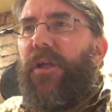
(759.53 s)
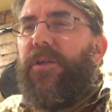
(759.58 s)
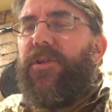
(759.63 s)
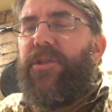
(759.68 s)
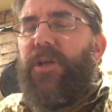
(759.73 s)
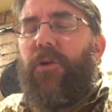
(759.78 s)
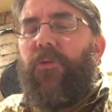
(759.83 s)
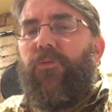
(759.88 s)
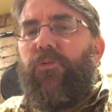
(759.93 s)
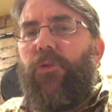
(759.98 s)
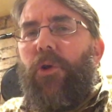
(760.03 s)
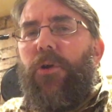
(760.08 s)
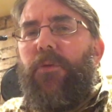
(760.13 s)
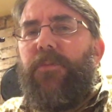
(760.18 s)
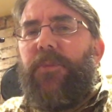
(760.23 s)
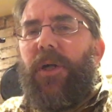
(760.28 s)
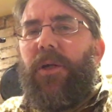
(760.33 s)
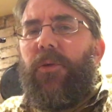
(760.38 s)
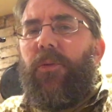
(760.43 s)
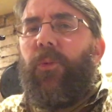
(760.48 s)
So
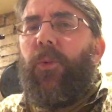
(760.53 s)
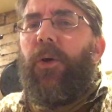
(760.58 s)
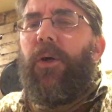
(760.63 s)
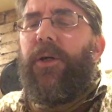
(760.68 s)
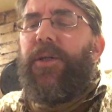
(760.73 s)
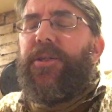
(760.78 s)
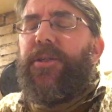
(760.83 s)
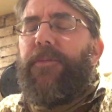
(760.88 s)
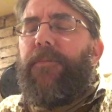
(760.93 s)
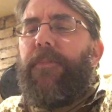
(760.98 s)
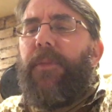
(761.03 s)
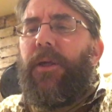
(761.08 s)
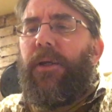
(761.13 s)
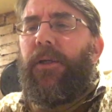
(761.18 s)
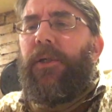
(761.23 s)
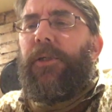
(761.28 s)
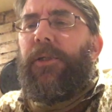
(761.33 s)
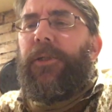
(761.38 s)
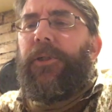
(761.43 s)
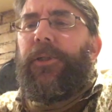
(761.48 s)
room note wise,
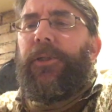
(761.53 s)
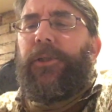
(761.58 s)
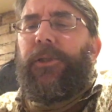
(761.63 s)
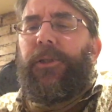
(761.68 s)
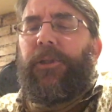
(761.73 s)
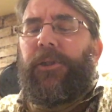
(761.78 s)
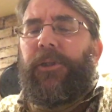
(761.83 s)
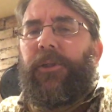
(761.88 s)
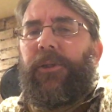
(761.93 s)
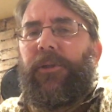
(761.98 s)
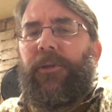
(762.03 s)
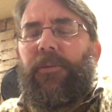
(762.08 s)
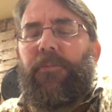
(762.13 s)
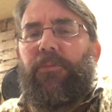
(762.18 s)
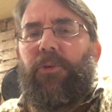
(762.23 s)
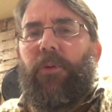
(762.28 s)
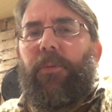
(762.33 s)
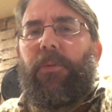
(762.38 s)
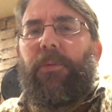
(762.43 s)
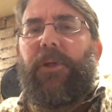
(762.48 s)

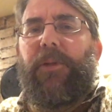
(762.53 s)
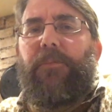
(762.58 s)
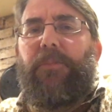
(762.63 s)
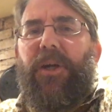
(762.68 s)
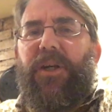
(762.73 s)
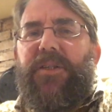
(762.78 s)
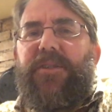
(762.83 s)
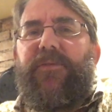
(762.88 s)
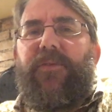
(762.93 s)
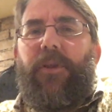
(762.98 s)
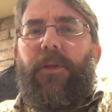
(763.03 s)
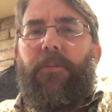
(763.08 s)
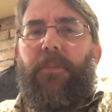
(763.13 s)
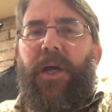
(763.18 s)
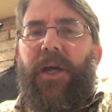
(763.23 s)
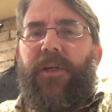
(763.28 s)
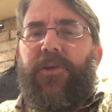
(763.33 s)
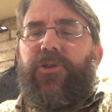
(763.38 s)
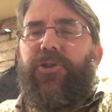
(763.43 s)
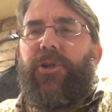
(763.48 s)
probably best for the
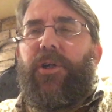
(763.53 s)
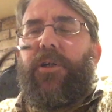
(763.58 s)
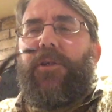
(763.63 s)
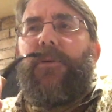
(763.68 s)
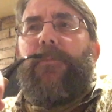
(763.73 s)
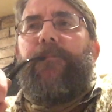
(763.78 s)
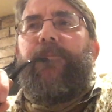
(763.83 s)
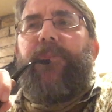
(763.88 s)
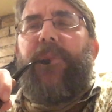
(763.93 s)
man shed.